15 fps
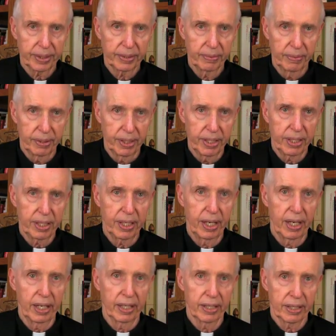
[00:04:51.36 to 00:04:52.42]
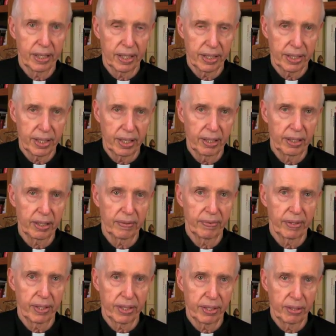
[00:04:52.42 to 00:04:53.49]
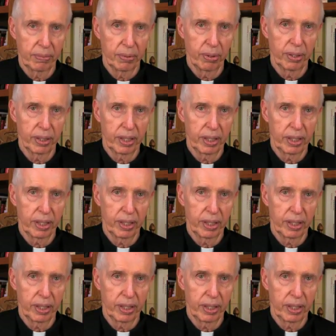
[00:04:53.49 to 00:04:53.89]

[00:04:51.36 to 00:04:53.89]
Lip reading: with this king is going to start looking for this newborn